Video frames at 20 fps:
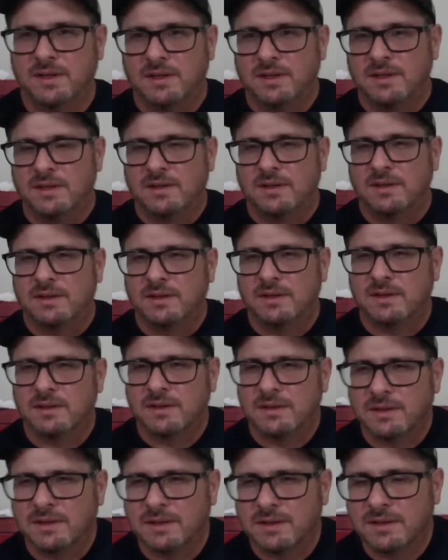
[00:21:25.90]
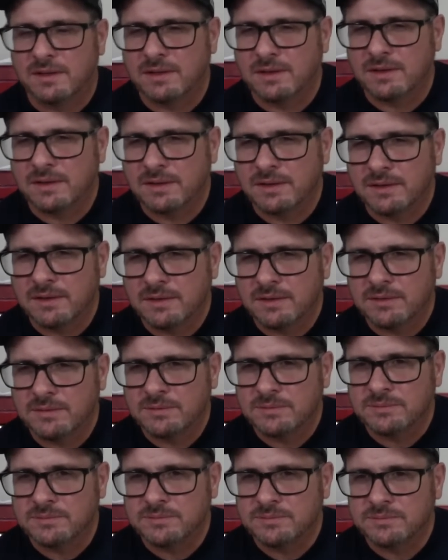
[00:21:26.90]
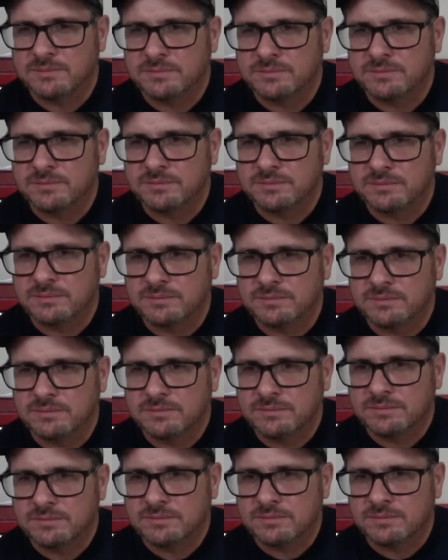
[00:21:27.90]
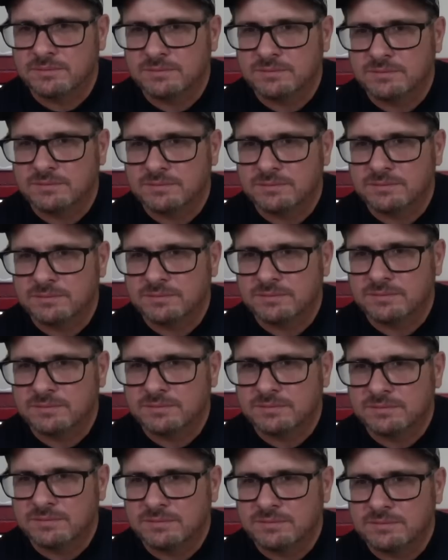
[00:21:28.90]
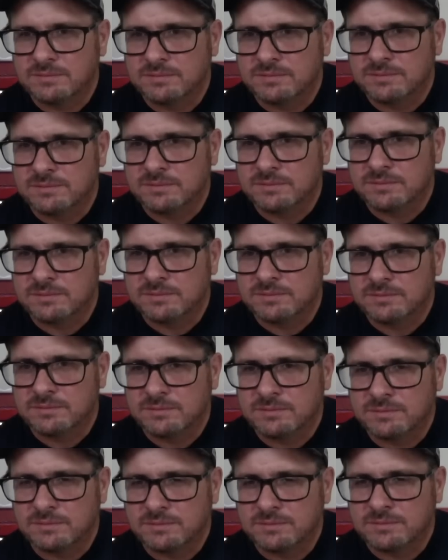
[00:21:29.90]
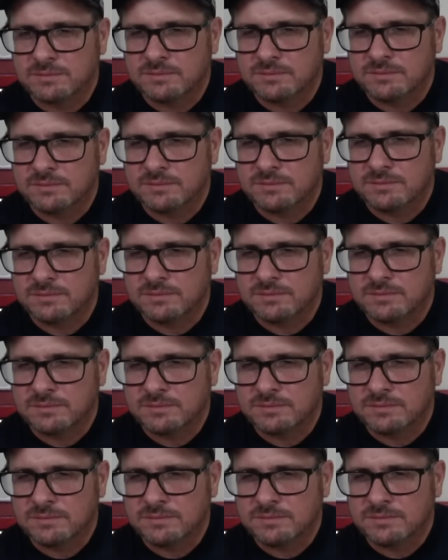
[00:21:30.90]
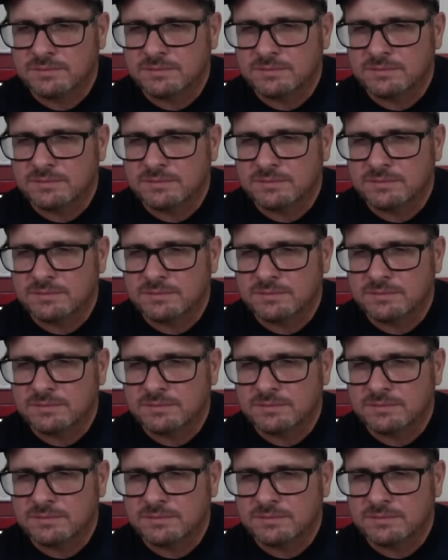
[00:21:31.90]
(no one is talking)